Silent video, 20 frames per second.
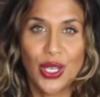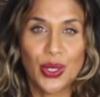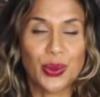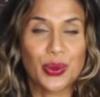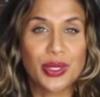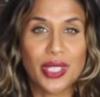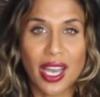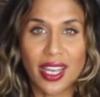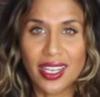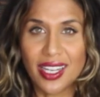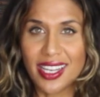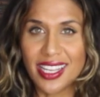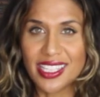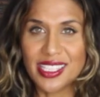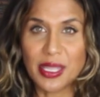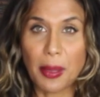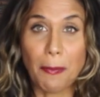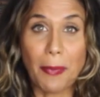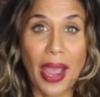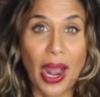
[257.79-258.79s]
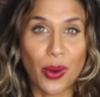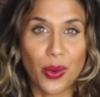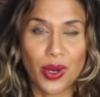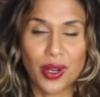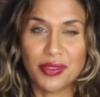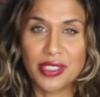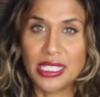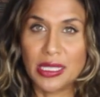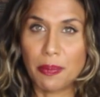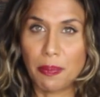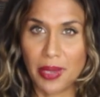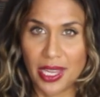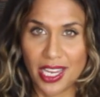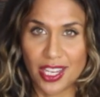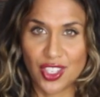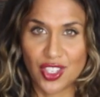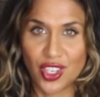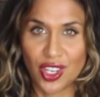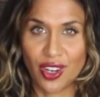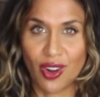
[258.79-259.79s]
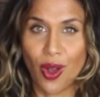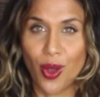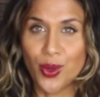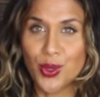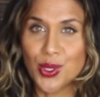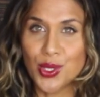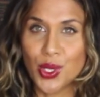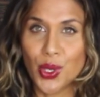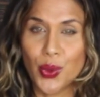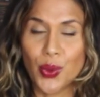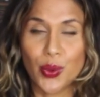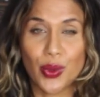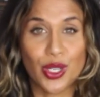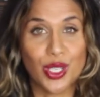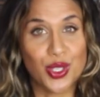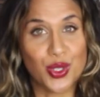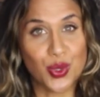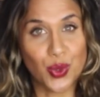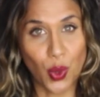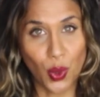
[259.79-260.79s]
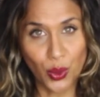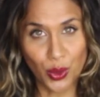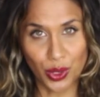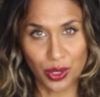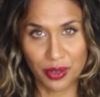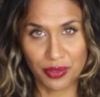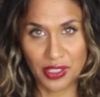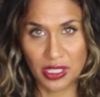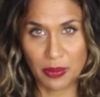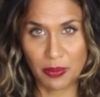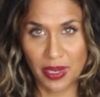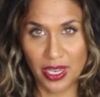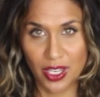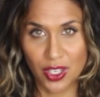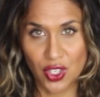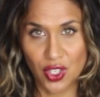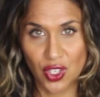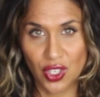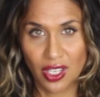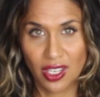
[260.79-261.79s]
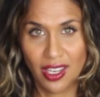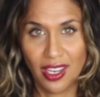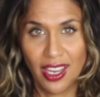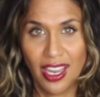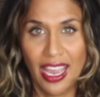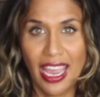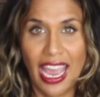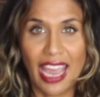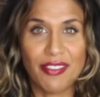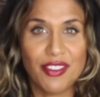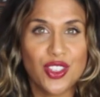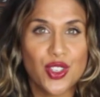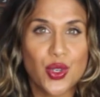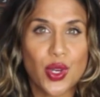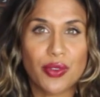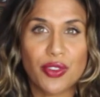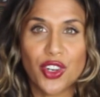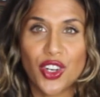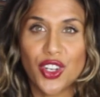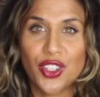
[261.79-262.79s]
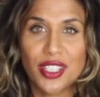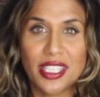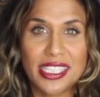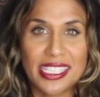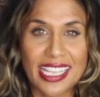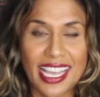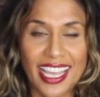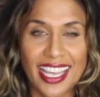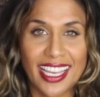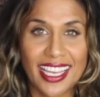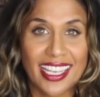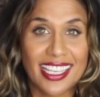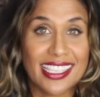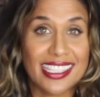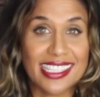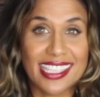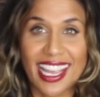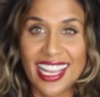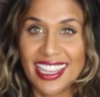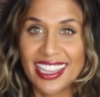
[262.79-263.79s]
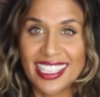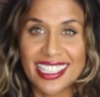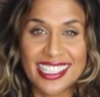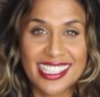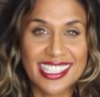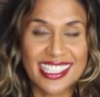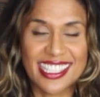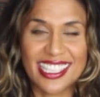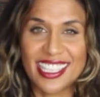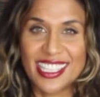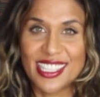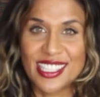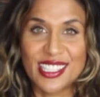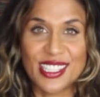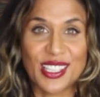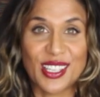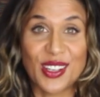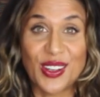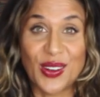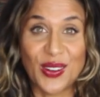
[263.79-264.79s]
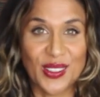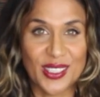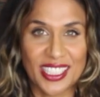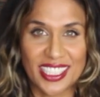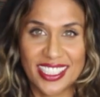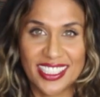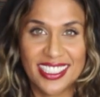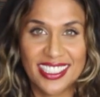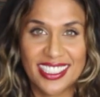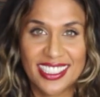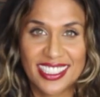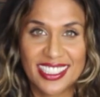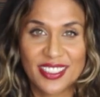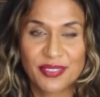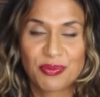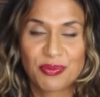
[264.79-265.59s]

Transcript: Udana is the power of speech and also controller of speech. Haven't you ever heard the saying, silence is golden?